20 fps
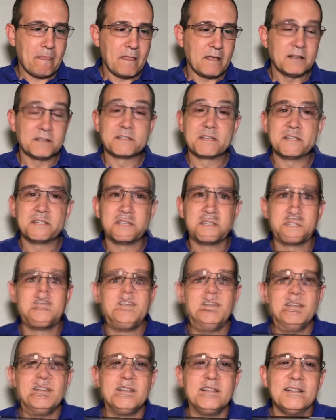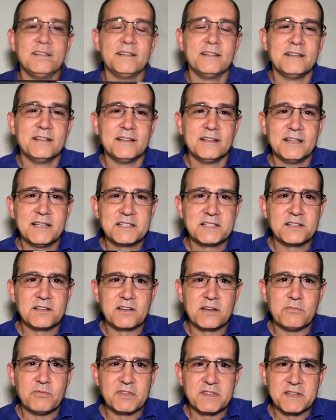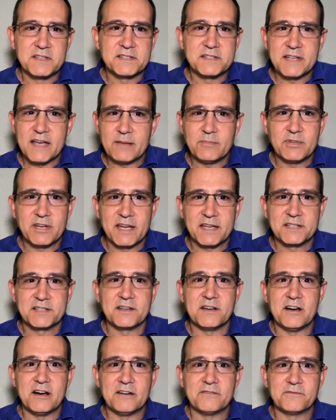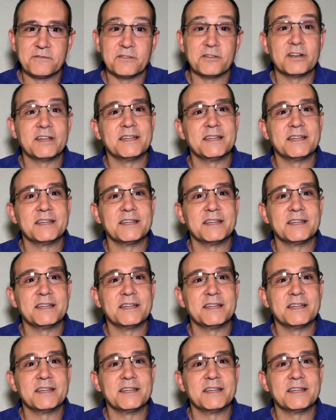let's get to the specs. Let's look at what this tablet has to offer.